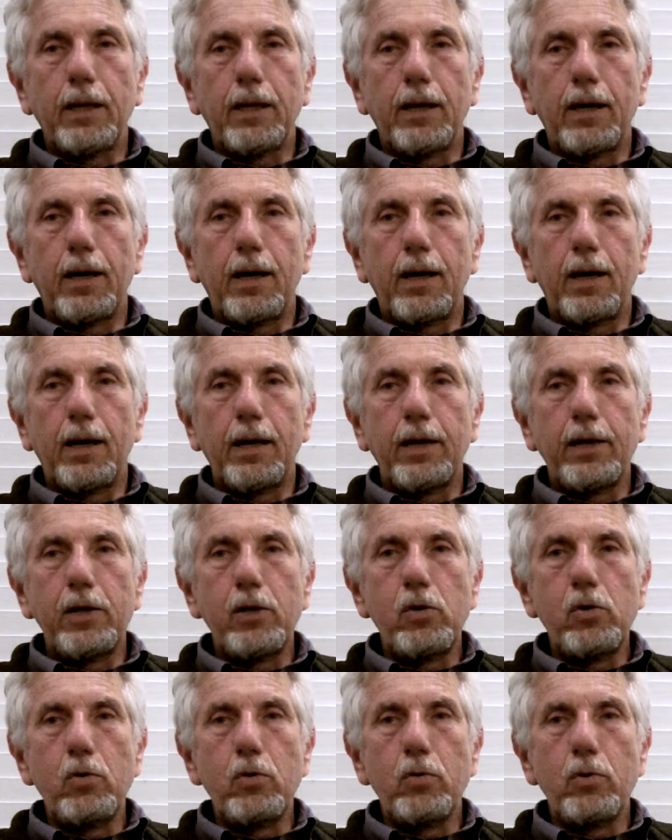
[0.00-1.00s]
uh,
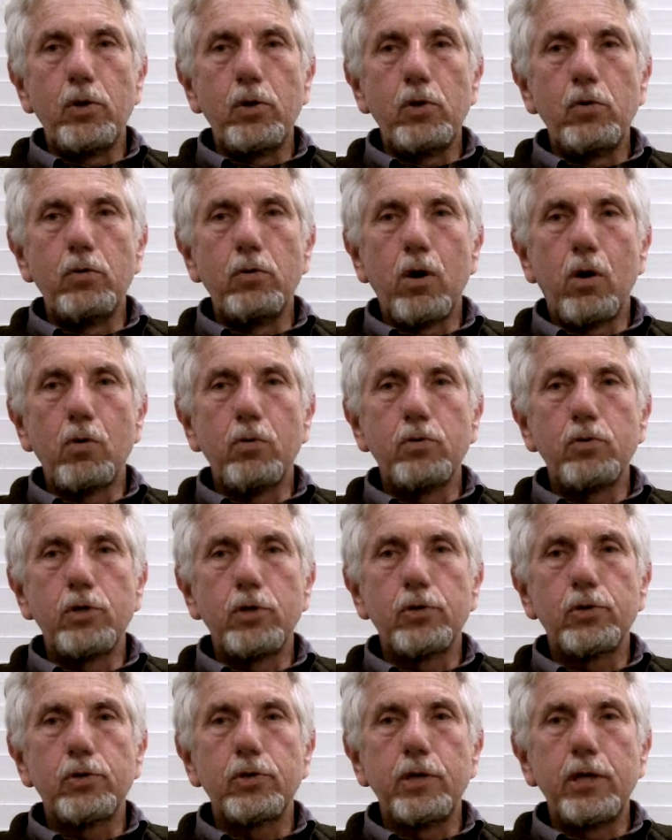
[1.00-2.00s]
you, you don't
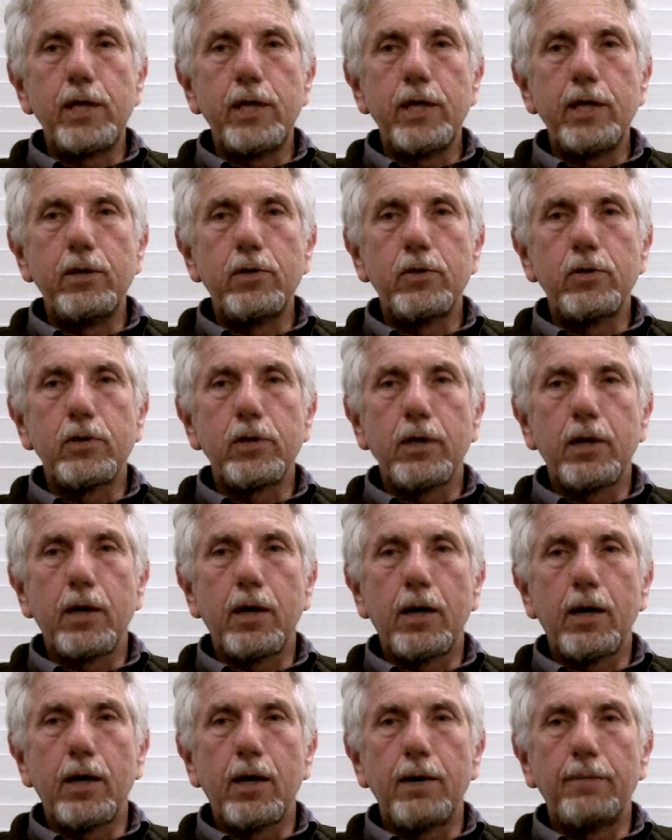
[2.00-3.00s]
just need
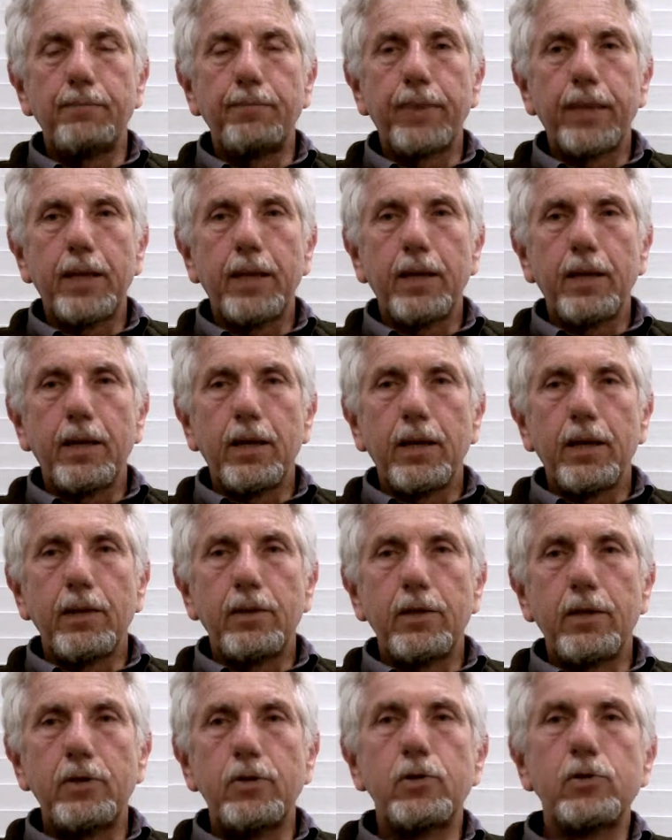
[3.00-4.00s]
um,
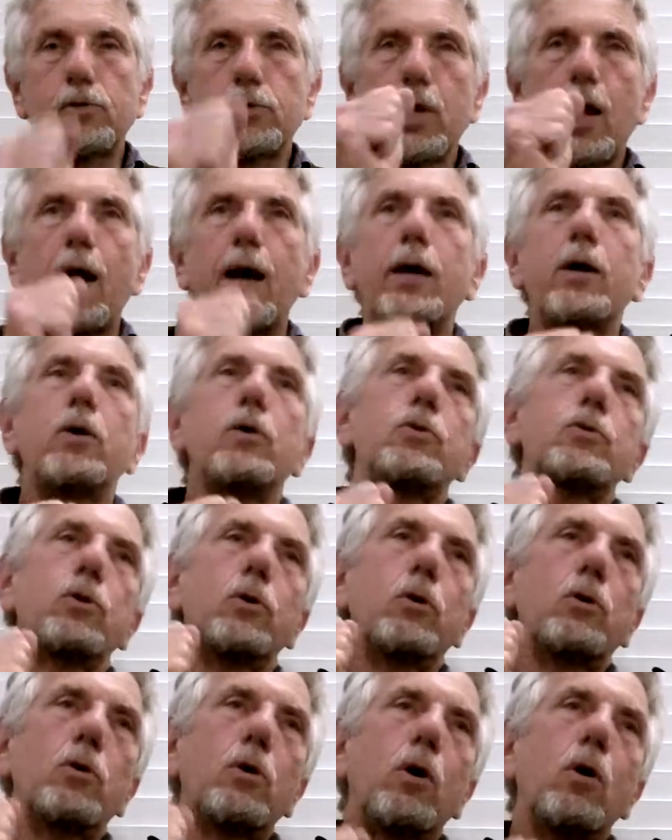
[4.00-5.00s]
the desire to
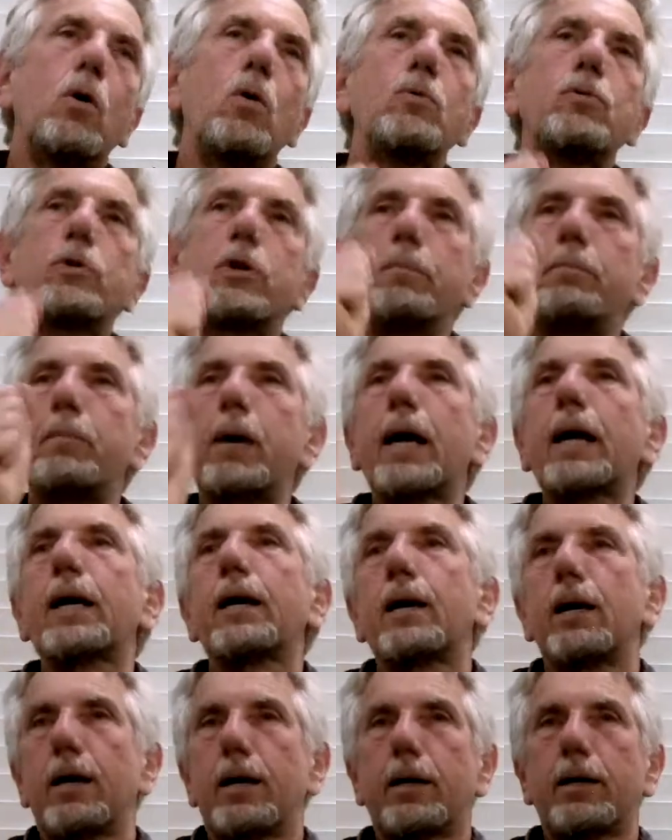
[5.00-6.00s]
go to
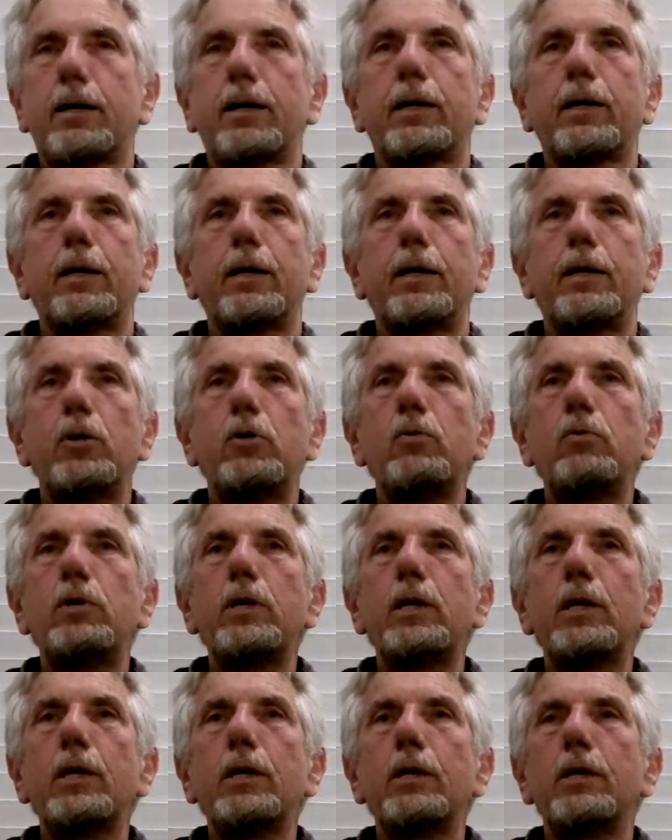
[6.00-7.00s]
Mecca, you
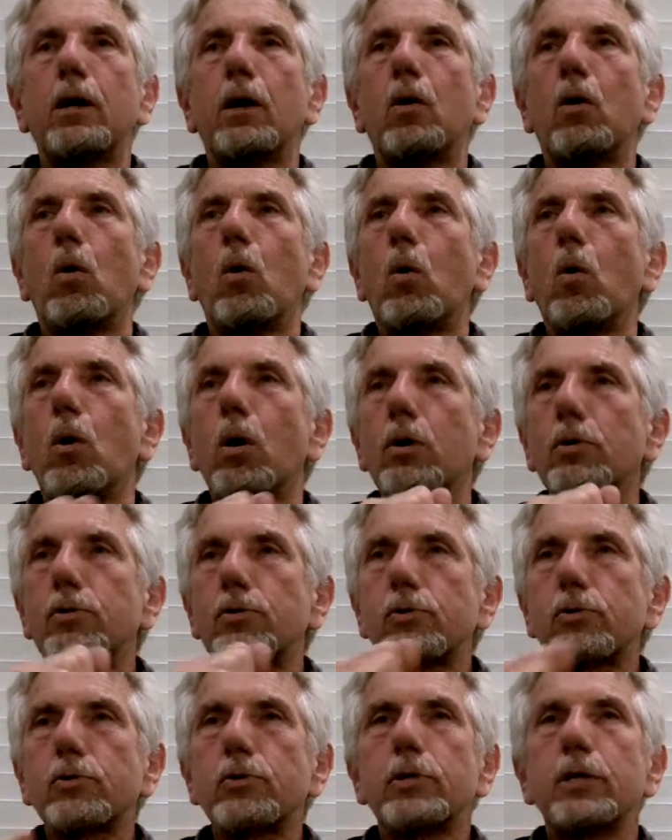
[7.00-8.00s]
need a
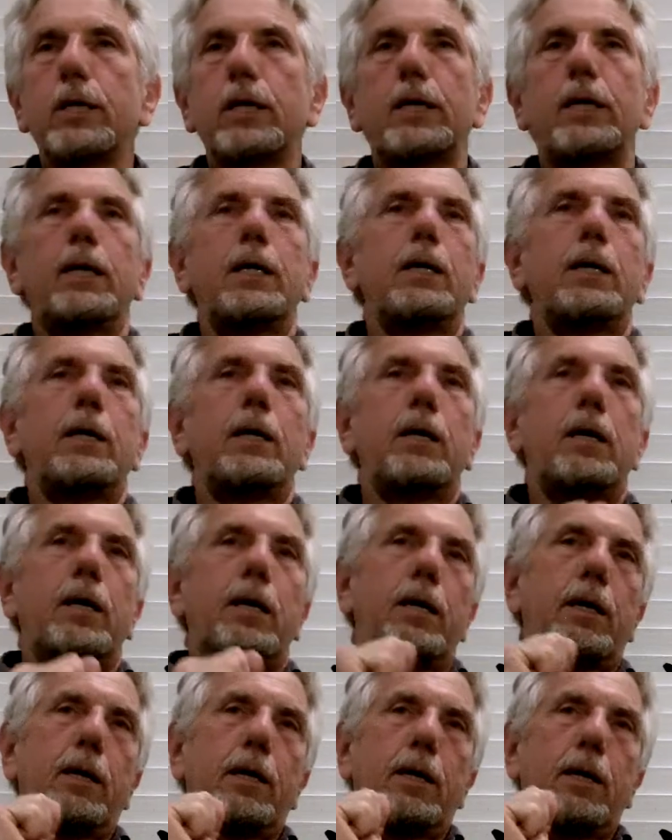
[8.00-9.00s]
horse,
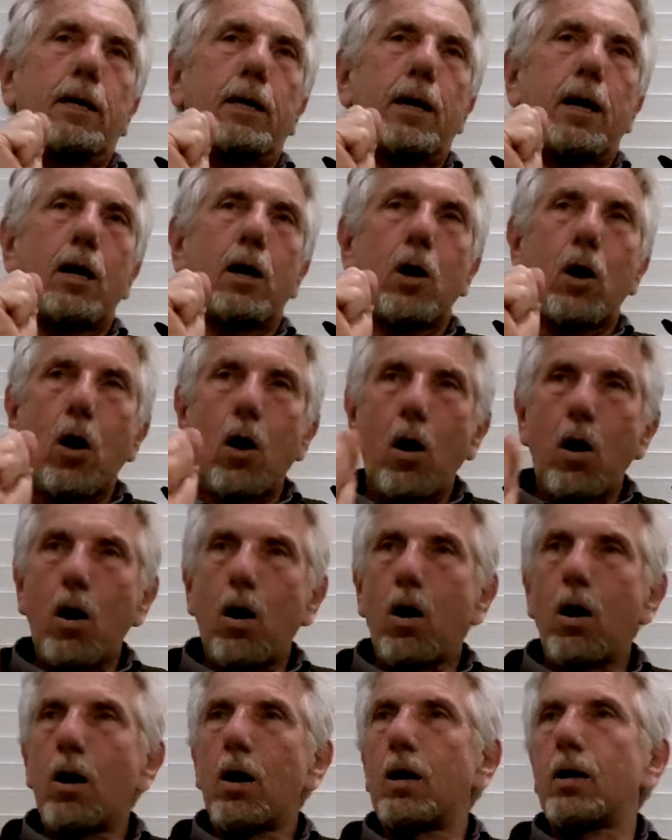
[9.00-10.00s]
a
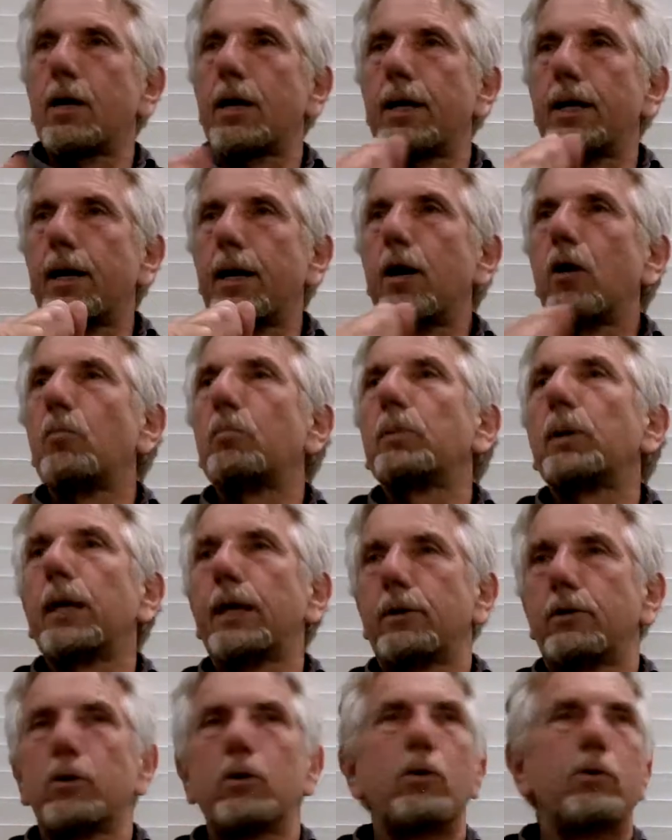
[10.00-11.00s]
car, an
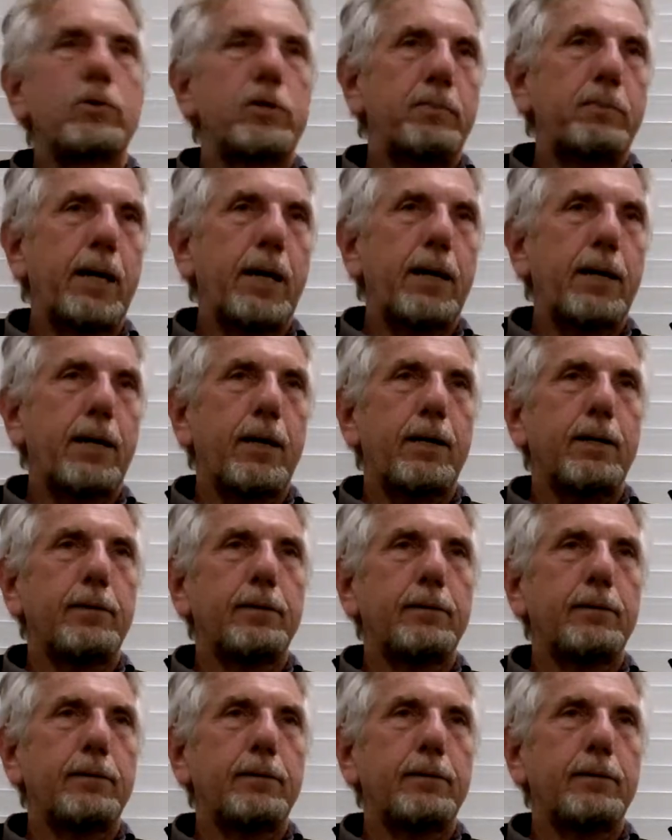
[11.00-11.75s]
airplane to go to Mecca.